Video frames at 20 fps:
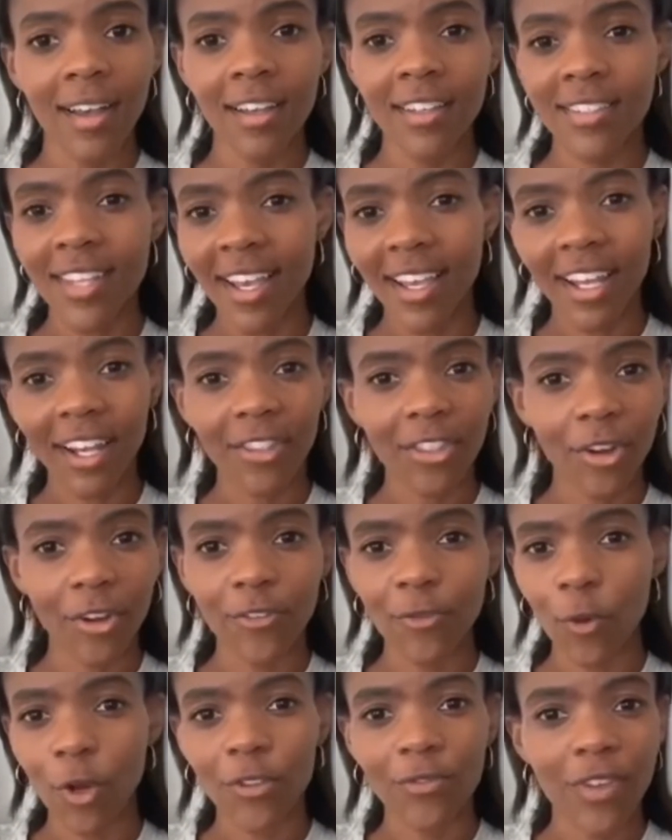second,
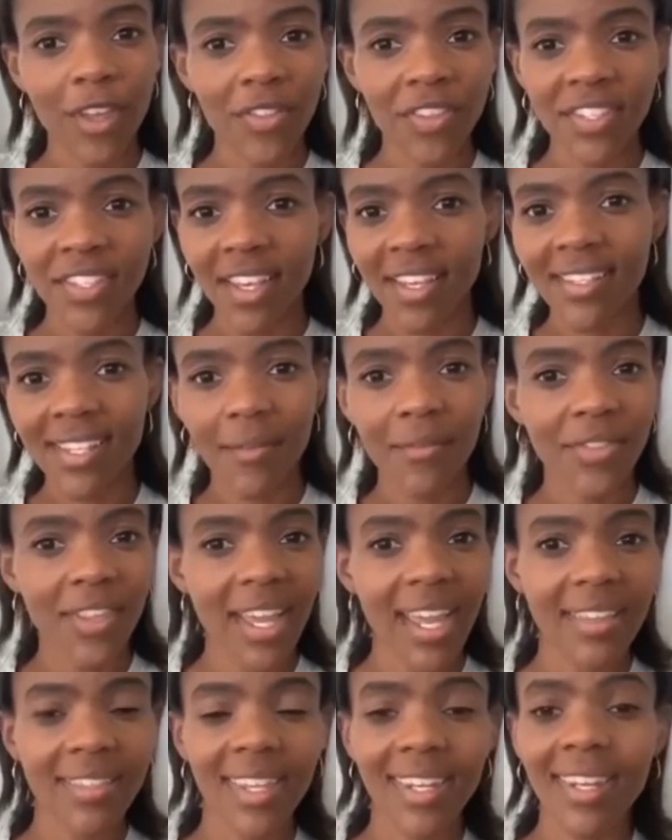third, fourth, fifth, sixth, seventh,
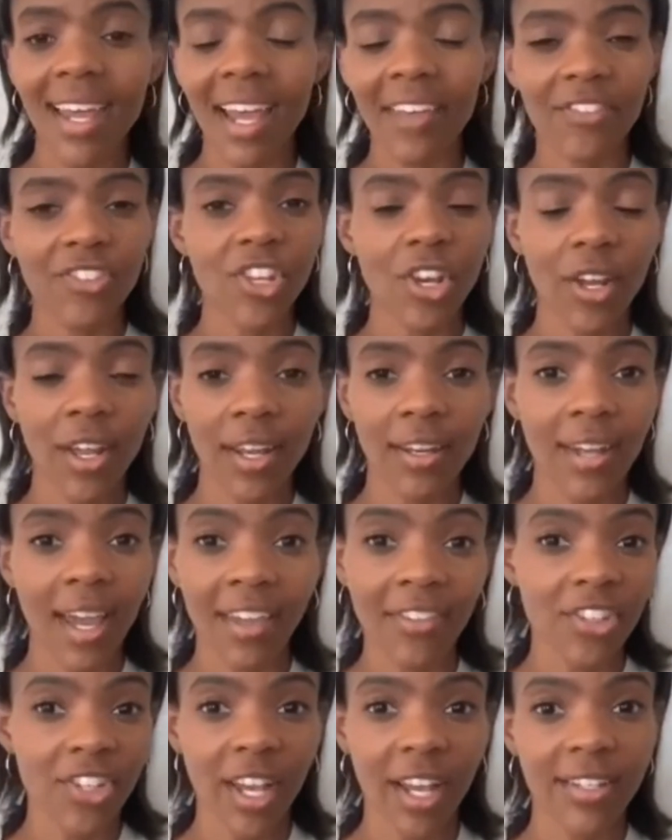eighth, and ninth
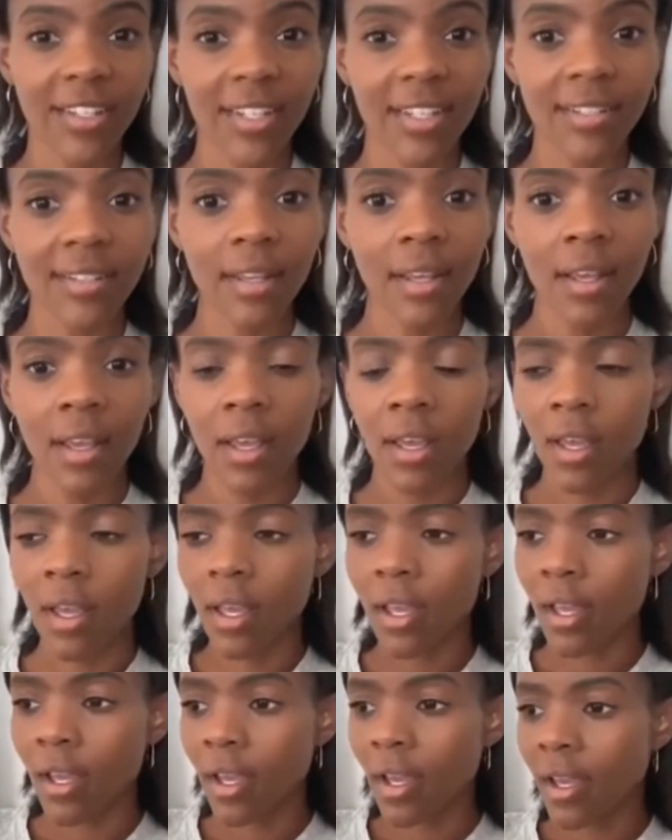chances.
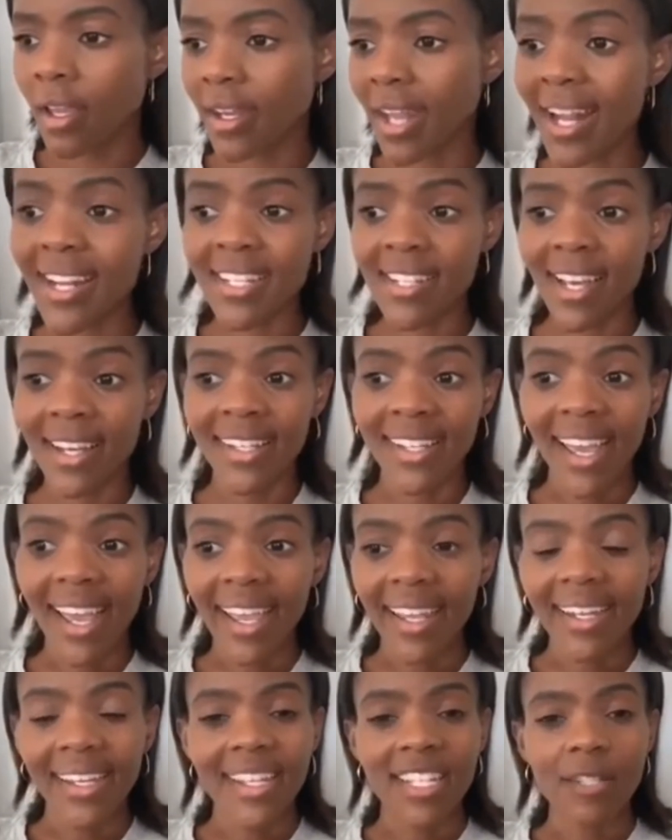
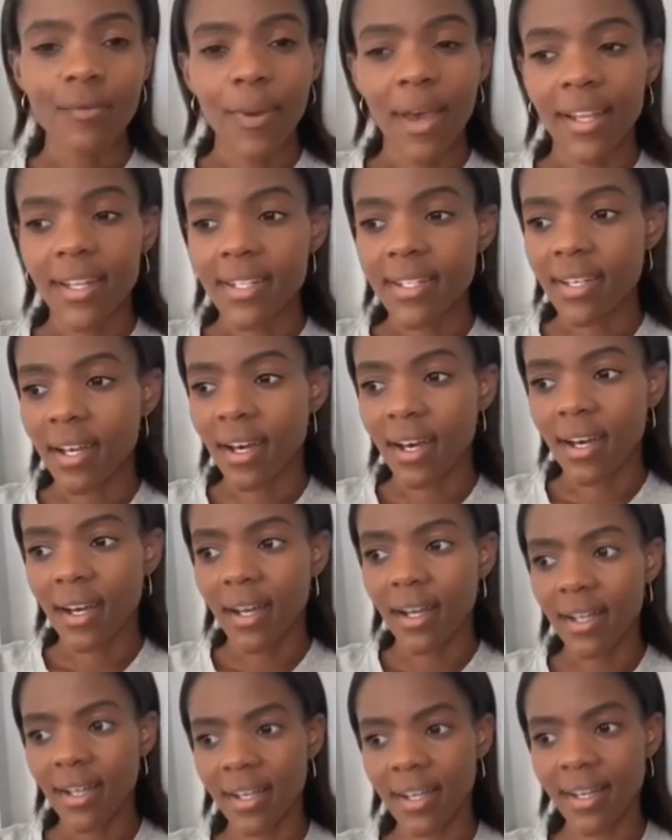1998, he spent
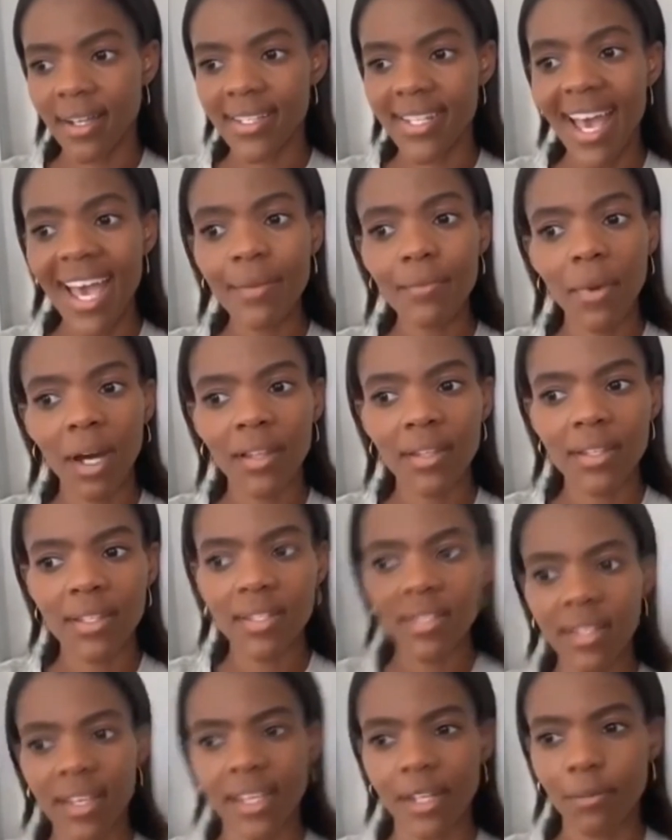10
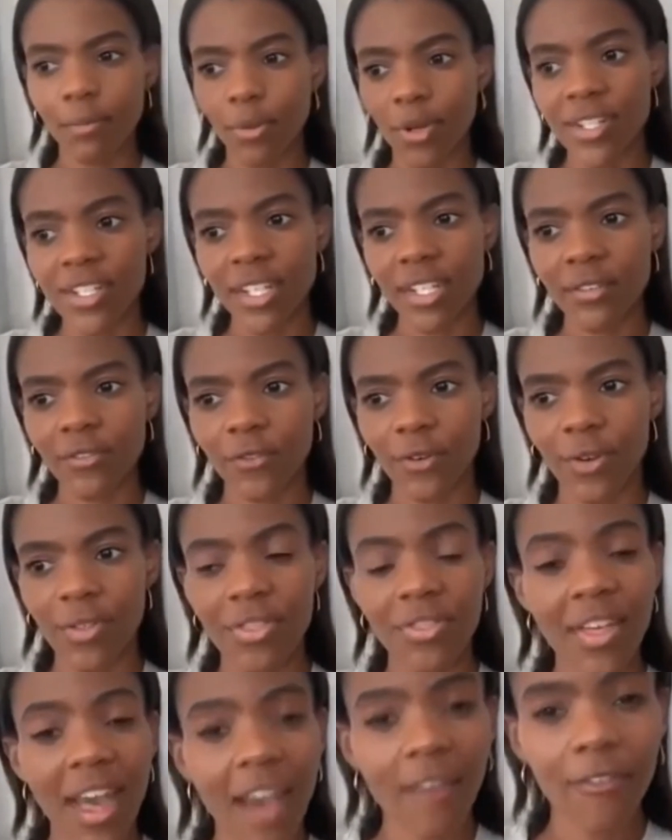months in prison for
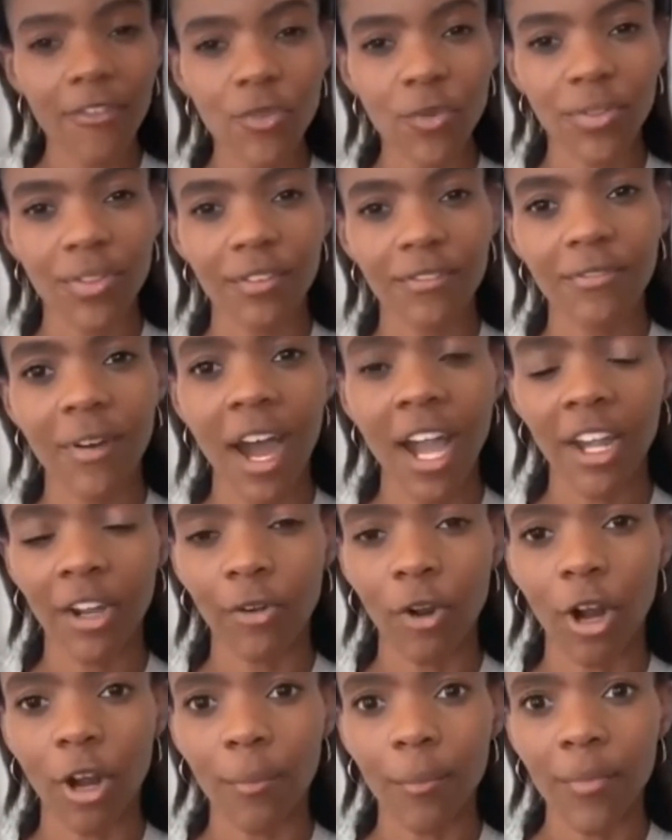theft with a
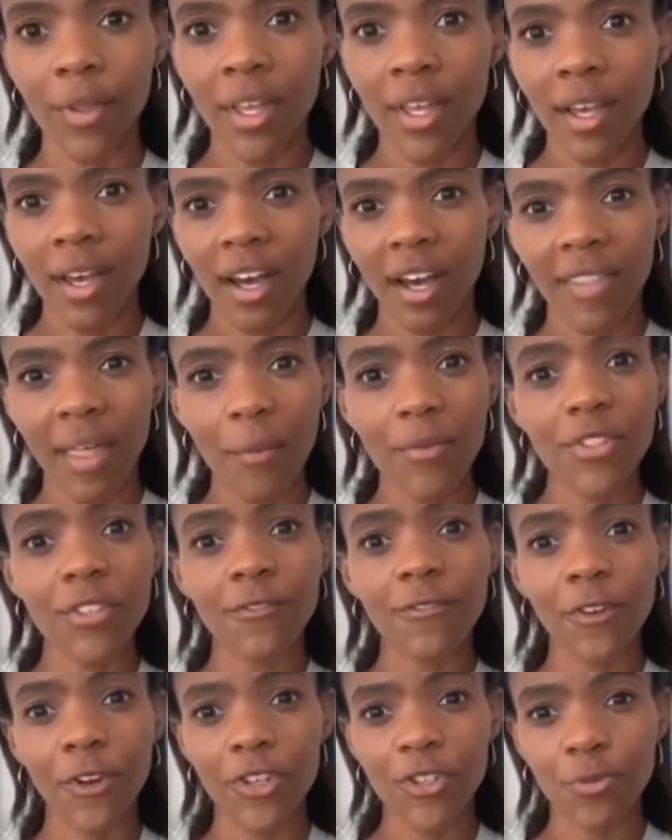firearm. That was
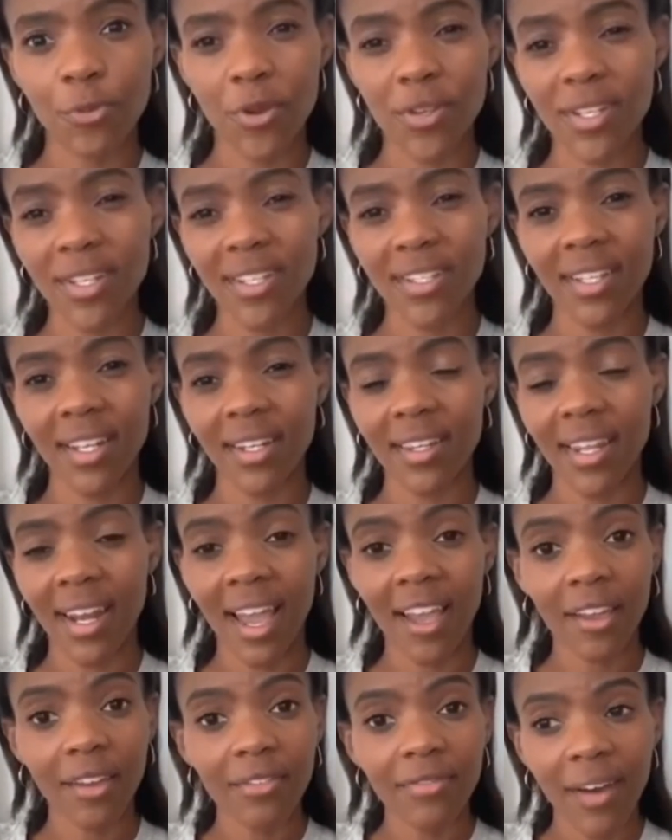the first prison stint that
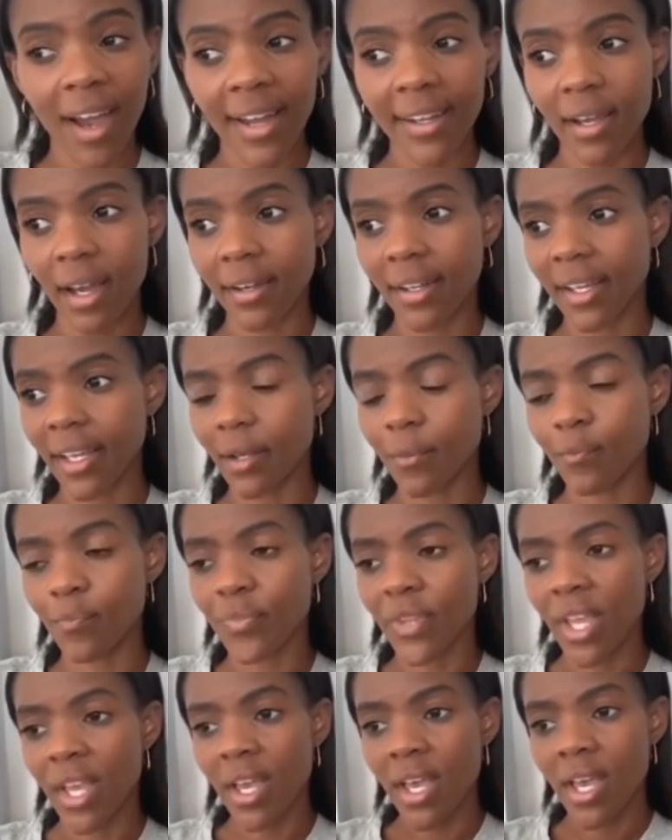I could find on him.